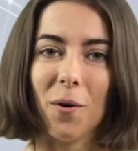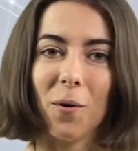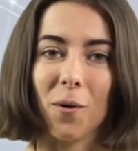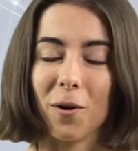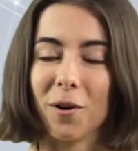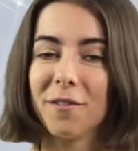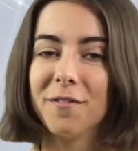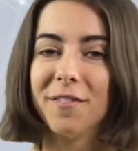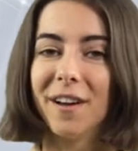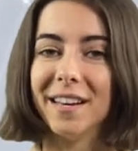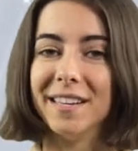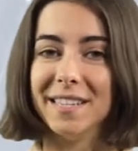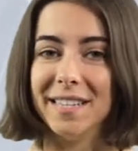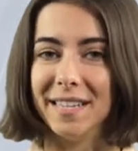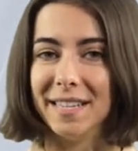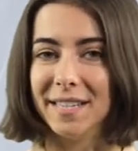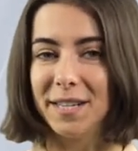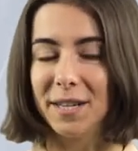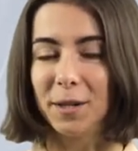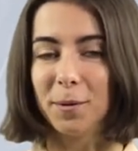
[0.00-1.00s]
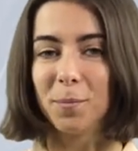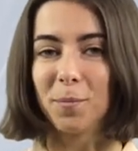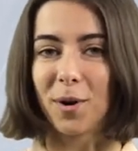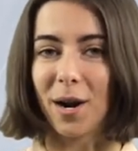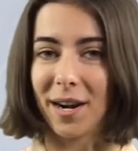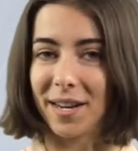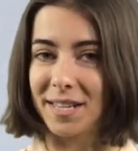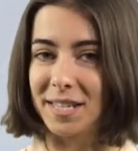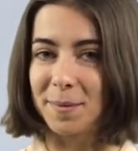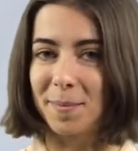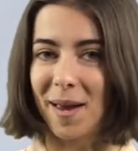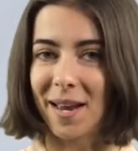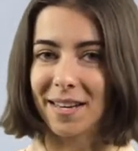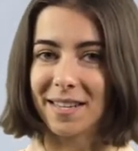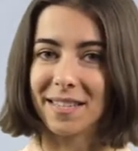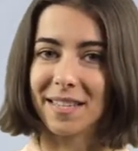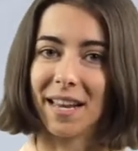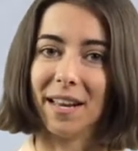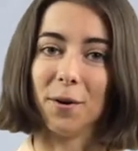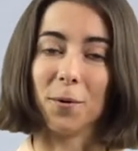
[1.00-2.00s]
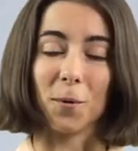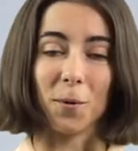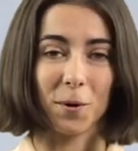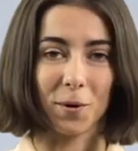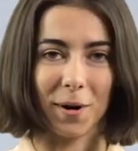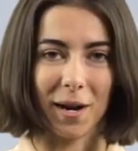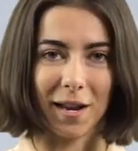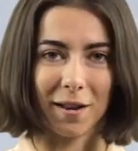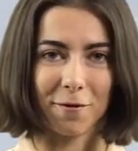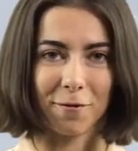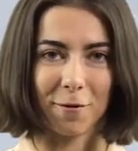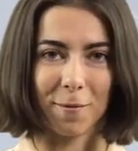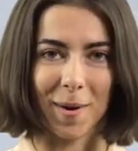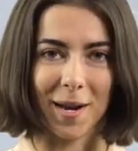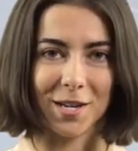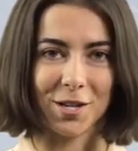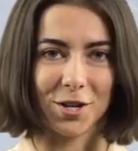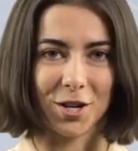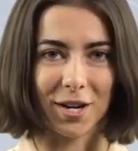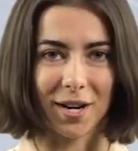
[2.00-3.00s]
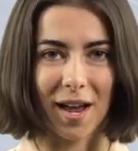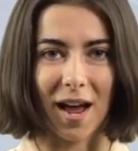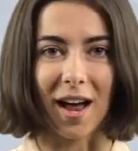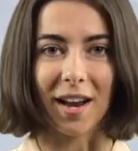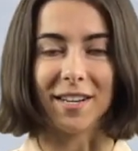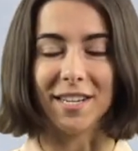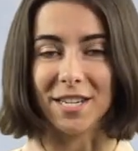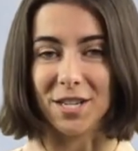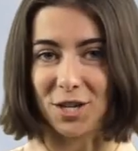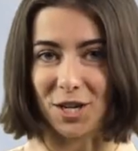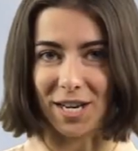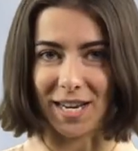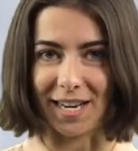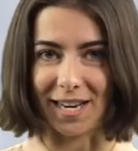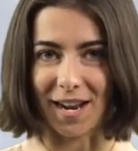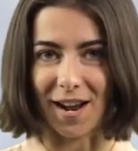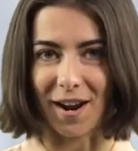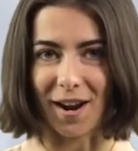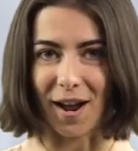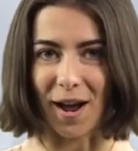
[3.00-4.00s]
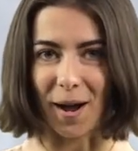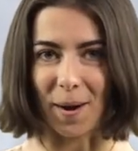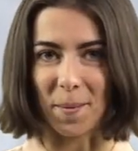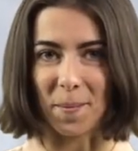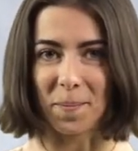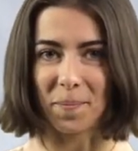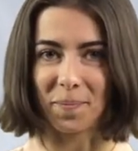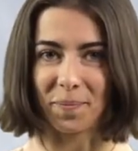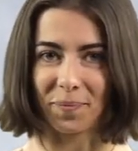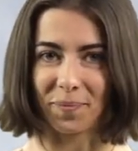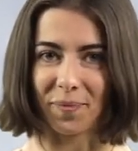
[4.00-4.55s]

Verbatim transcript: or find detailed product specs and ordering information on digikey.com.